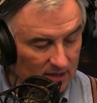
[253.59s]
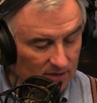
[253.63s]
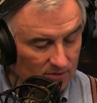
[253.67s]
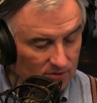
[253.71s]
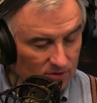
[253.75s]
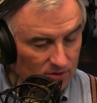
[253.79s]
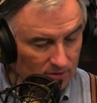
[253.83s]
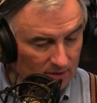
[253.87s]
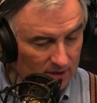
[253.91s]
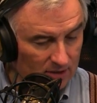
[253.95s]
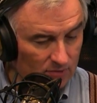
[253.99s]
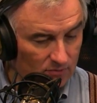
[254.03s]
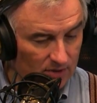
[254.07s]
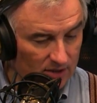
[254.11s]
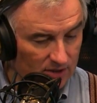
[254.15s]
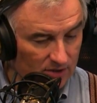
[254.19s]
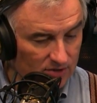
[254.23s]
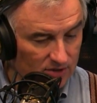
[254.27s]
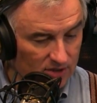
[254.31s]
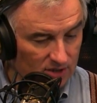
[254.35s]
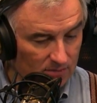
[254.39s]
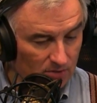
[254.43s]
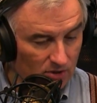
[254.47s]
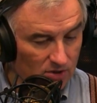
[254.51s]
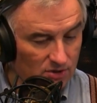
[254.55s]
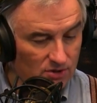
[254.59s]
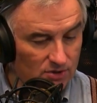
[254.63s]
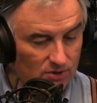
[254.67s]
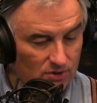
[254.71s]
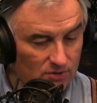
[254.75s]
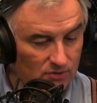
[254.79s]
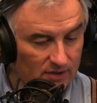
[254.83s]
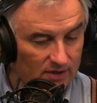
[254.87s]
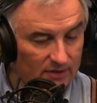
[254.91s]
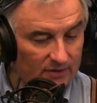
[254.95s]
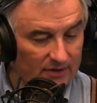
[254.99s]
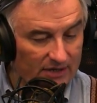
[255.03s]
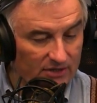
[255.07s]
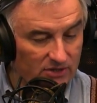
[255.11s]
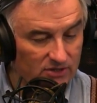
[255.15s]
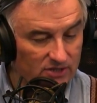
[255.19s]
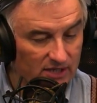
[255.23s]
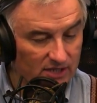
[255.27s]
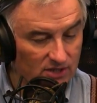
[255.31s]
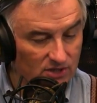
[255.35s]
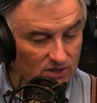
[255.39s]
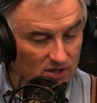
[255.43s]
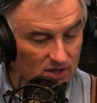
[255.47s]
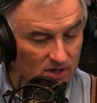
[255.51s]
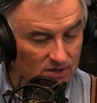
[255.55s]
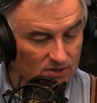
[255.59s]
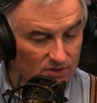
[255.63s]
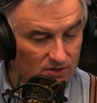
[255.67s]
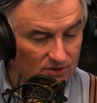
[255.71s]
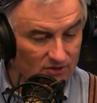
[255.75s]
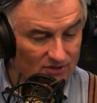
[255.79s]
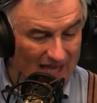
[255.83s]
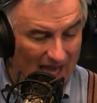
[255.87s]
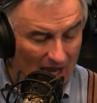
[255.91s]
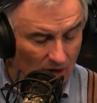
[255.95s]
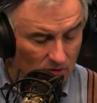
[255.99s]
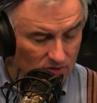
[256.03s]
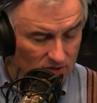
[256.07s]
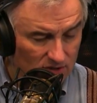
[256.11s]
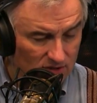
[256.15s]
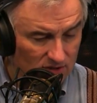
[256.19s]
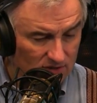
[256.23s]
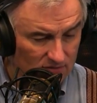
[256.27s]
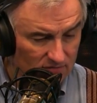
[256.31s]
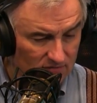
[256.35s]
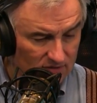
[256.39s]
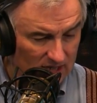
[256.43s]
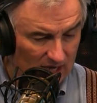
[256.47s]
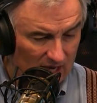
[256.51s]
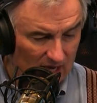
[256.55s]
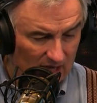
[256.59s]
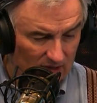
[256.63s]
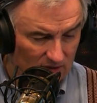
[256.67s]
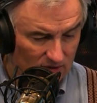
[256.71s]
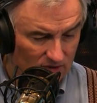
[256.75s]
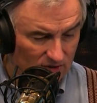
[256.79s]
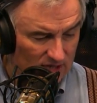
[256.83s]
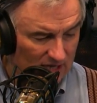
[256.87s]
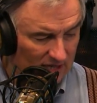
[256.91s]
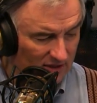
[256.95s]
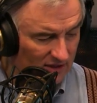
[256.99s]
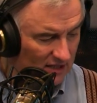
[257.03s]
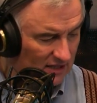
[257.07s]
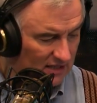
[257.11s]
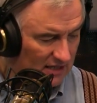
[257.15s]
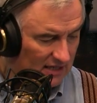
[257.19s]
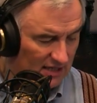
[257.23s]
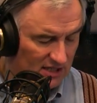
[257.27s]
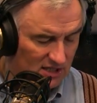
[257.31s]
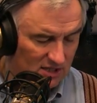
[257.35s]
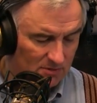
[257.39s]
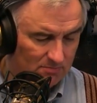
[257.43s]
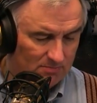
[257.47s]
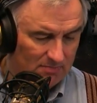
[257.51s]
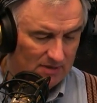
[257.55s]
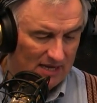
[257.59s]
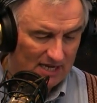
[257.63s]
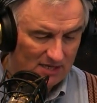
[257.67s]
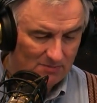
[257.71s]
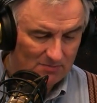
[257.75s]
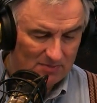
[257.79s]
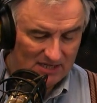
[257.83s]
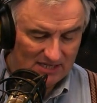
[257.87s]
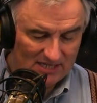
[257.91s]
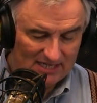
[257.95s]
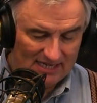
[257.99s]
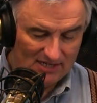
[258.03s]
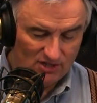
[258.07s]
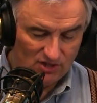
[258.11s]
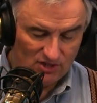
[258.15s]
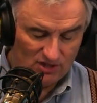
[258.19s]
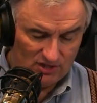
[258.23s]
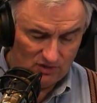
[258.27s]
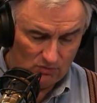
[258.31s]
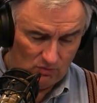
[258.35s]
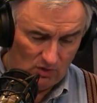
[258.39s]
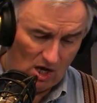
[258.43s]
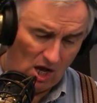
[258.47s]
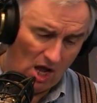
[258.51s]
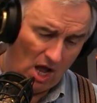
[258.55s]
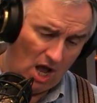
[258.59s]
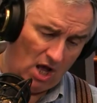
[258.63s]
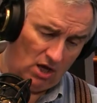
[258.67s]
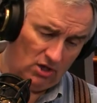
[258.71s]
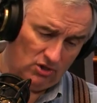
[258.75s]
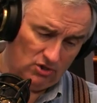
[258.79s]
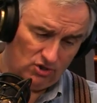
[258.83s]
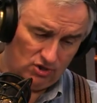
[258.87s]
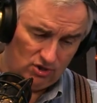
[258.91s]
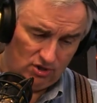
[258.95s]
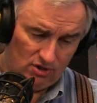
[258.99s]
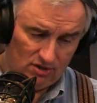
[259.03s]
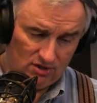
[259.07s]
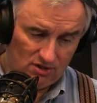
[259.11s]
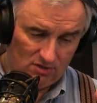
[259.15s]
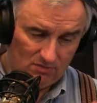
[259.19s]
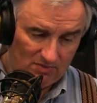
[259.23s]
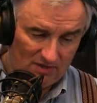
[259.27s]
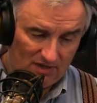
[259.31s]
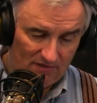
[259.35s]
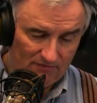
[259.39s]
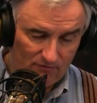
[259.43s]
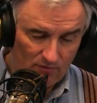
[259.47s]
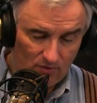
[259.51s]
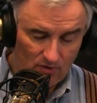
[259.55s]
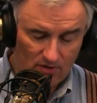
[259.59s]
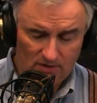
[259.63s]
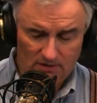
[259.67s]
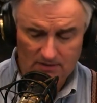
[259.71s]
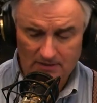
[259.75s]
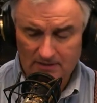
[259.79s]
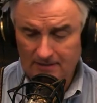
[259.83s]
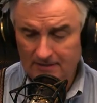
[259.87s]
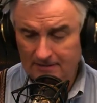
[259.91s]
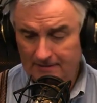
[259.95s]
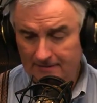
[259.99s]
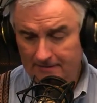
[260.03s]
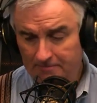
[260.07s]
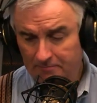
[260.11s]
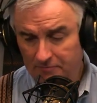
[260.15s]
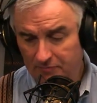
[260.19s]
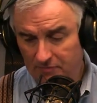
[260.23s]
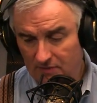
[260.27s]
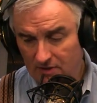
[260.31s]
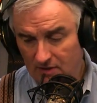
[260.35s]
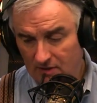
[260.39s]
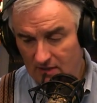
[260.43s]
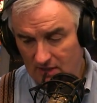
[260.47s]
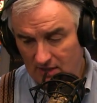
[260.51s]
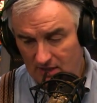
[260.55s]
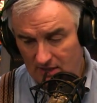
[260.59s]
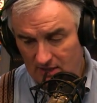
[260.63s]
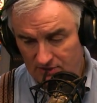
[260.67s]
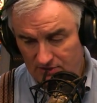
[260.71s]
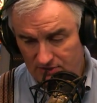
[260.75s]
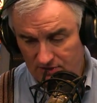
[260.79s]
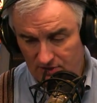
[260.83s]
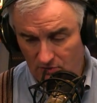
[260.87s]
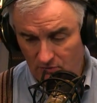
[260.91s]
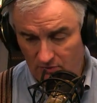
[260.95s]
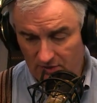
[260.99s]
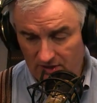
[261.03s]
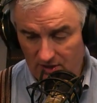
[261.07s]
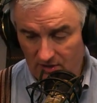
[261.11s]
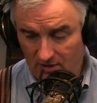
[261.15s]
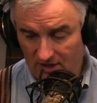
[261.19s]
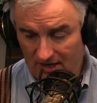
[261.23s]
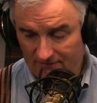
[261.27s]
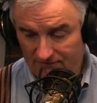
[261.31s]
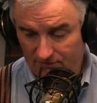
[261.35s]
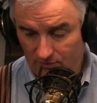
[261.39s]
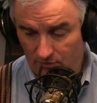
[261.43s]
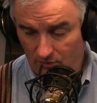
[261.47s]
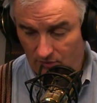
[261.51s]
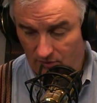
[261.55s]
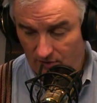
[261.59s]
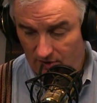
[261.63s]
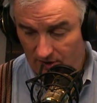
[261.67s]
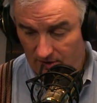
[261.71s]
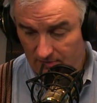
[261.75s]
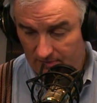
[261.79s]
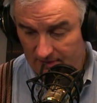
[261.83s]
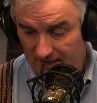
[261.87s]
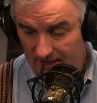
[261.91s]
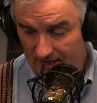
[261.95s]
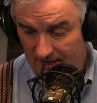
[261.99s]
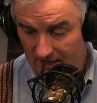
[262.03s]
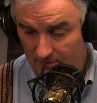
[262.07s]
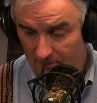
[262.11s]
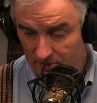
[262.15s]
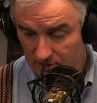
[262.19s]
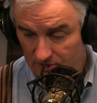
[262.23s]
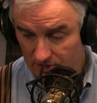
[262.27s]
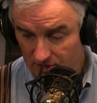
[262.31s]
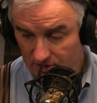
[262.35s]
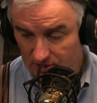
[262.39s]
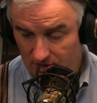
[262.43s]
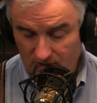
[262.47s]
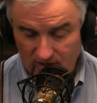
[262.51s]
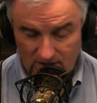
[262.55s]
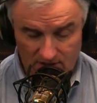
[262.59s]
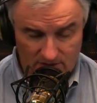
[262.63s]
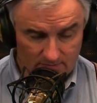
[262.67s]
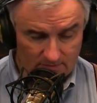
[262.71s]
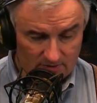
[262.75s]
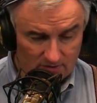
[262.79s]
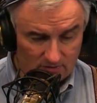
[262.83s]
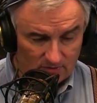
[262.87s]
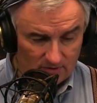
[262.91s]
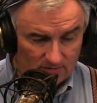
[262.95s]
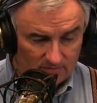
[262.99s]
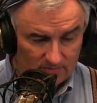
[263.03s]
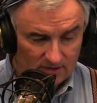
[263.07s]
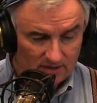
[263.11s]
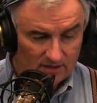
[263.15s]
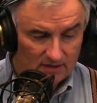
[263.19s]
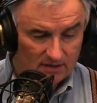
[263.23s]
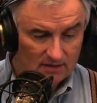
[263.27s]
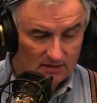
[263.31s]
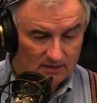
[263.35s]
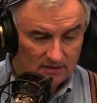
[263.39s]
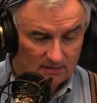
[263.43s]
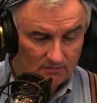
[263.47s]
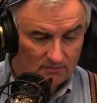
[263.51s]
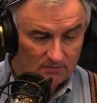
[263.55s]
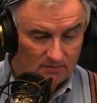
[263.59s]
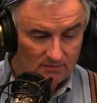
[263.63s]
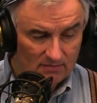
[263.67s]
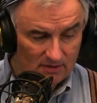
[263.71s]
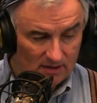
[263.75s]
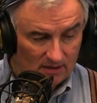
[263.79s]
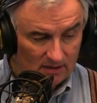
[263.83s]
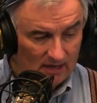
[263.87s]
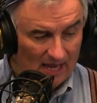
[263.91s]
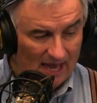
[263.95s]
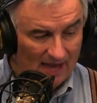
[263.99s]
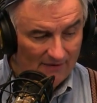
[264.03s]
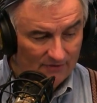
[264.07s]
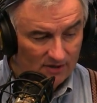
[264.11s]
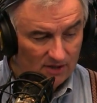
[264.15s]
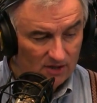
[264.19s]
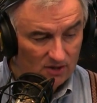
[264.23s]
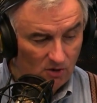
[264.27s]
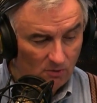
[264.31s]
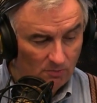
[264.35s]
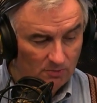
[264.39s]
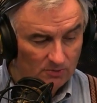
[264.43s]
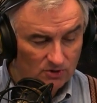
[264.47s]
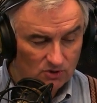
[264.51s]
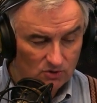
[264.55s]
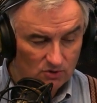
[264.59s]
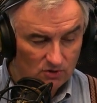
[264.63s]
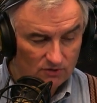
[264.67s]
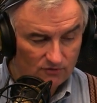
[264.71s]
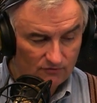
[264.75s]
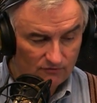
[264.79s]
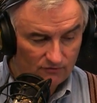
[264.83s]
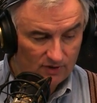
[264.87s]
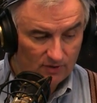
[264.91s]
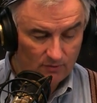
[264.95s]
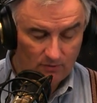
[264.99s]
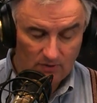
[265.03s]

screen readers, commercial screen readers like JAWS, are thousands of dollars. I think the expectation is, well, insurance will pay for it. So we don't have to worry about how much it costs. But having an open source free